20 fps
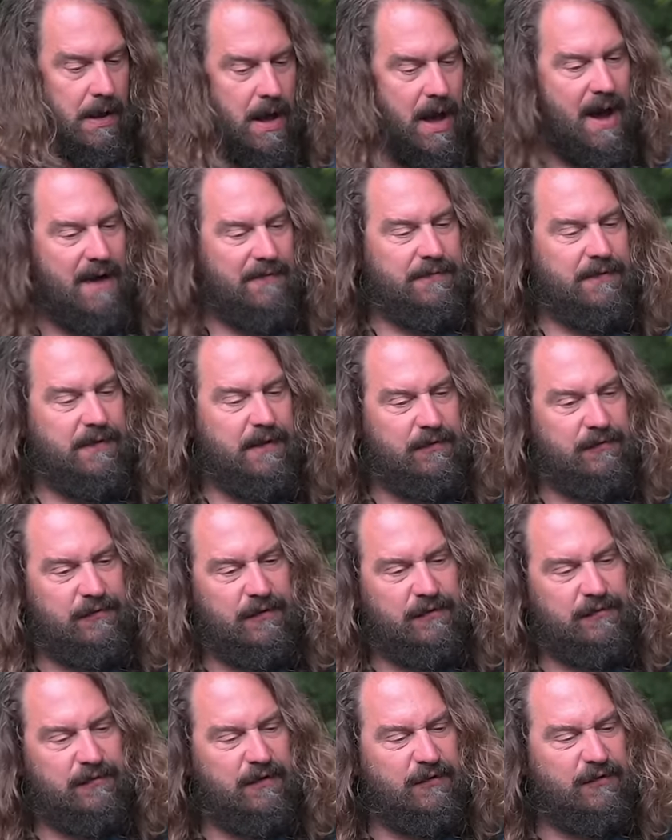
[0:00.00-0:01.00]
off this
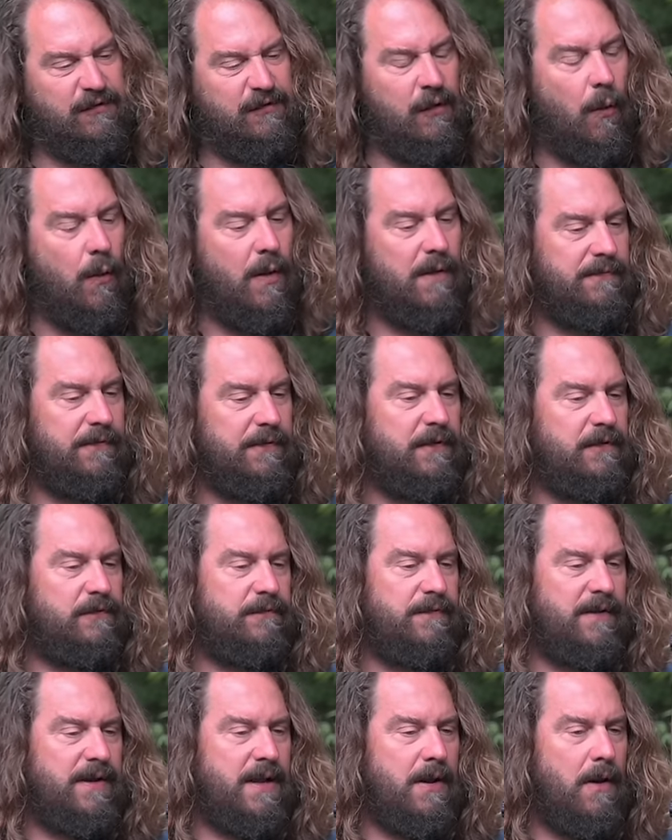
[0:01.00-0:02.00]
just to show it for this
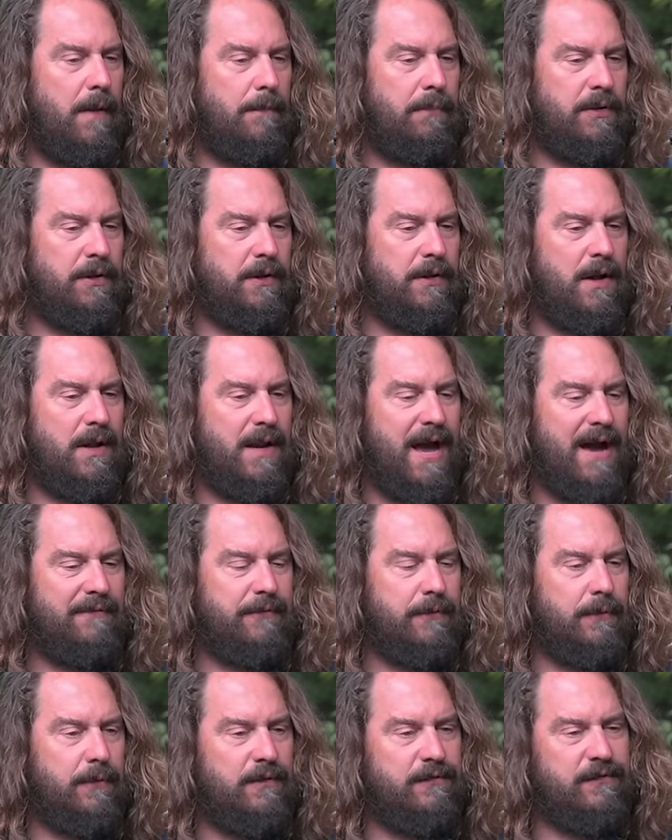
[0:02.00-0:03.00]
video. I'll put it on
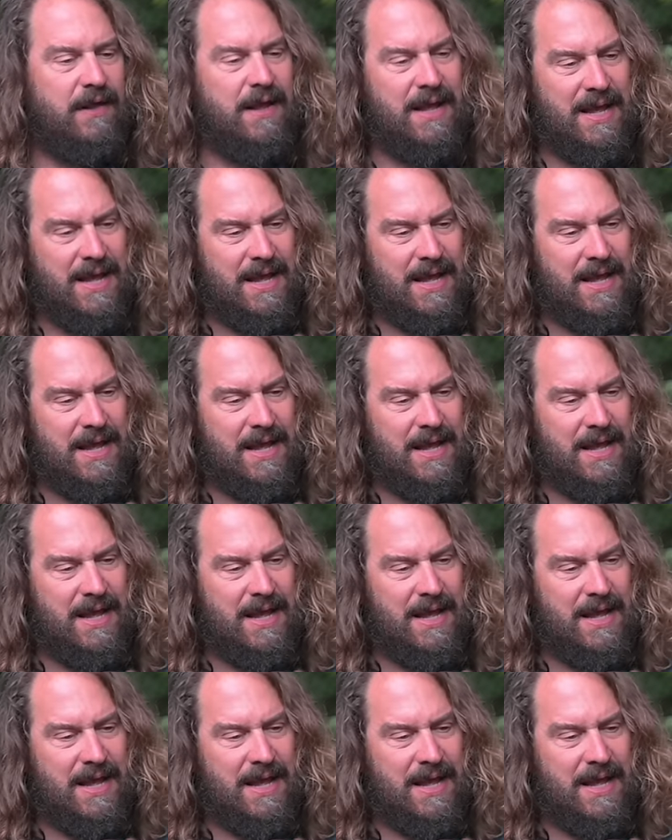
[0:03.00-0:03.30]
afterwards.